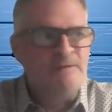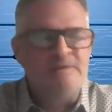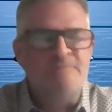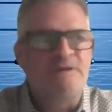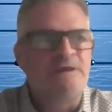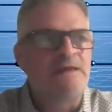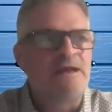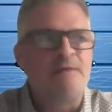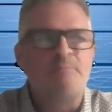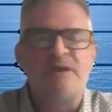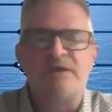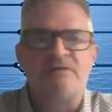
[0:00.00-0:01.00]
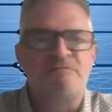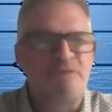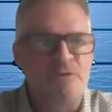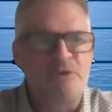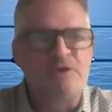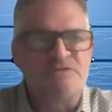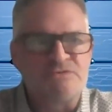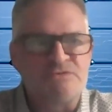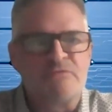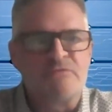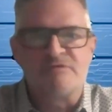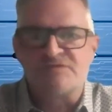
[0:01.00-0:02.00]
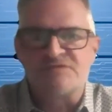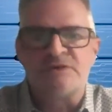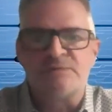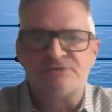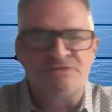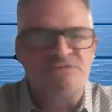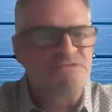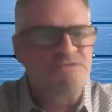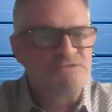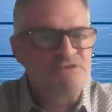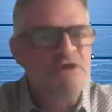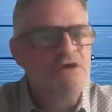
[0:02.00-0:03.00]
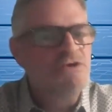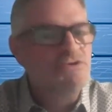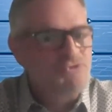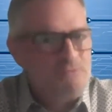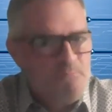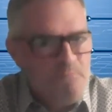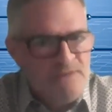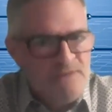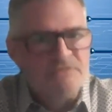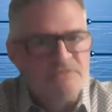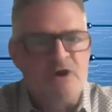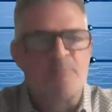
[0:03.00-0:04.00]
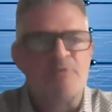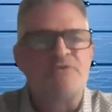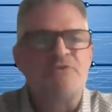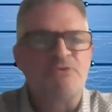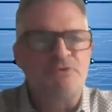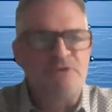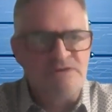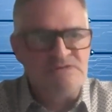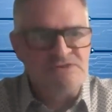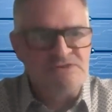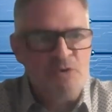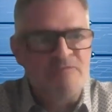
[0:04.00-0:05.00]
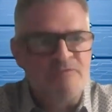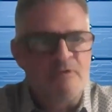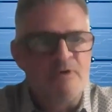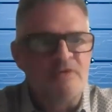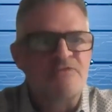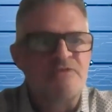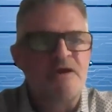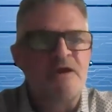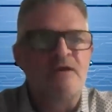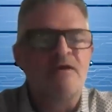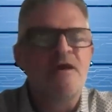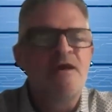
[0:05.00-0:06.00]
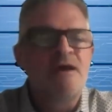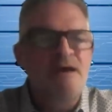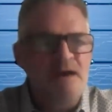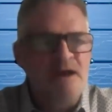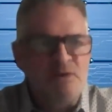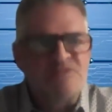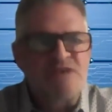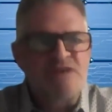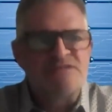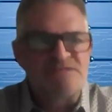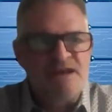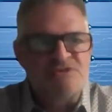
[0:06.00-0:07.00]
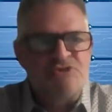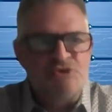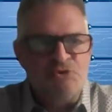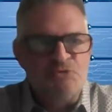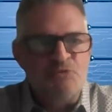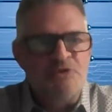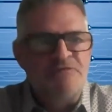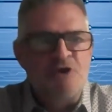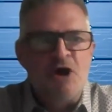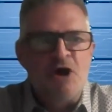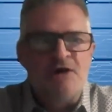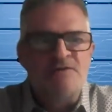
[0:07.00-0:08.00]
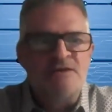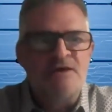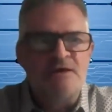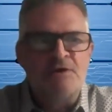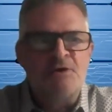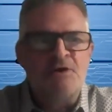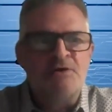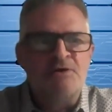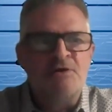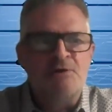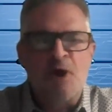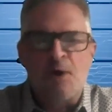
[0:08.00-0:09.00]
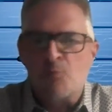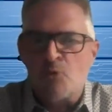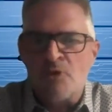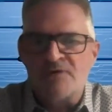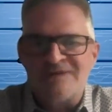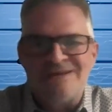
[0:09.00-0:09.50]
even again, making very conservative assumptions, there's tremendous opportunity and scope for us there. And I would say stay tuned. We've got a lot more